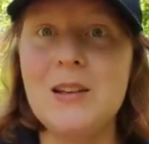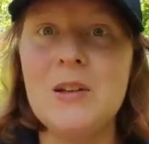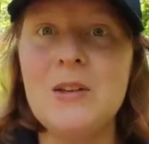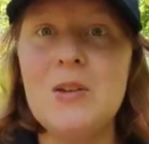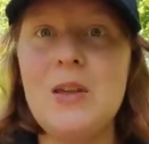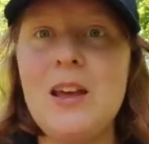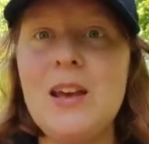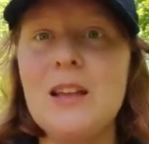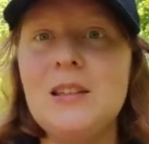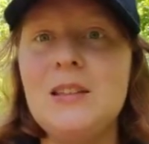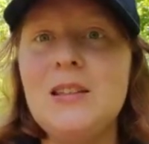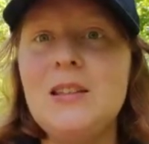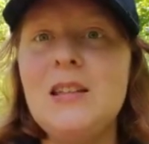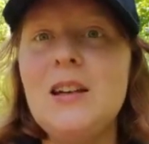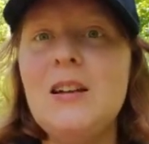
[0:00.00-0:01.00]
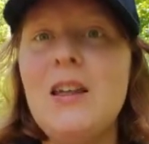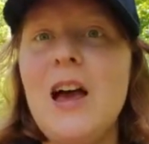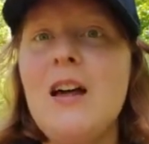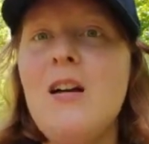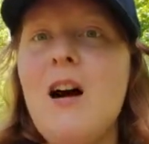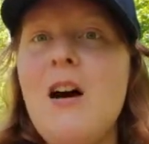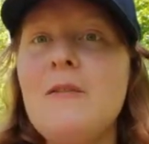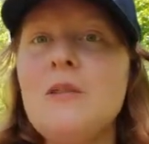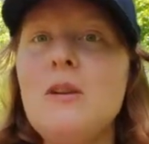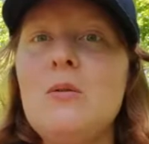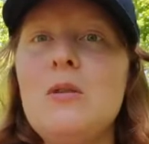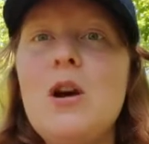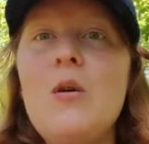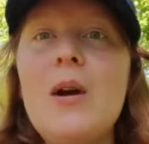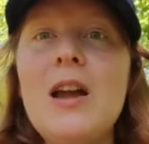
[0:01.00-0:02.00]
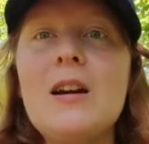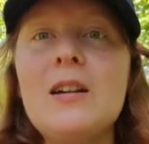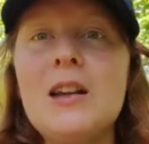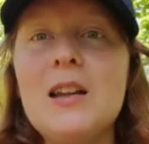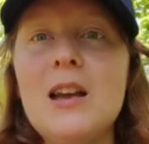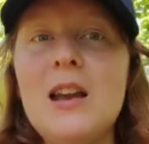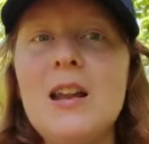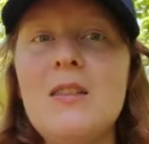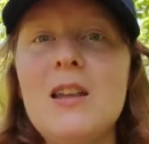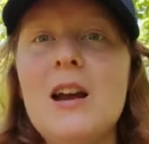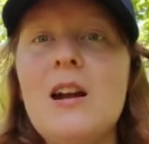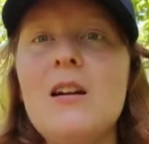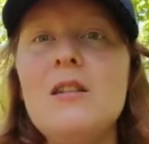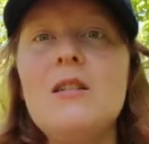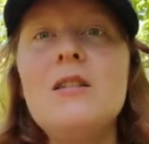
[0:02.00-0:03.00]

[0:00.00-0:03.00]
So they can seal that off so no air can get in there,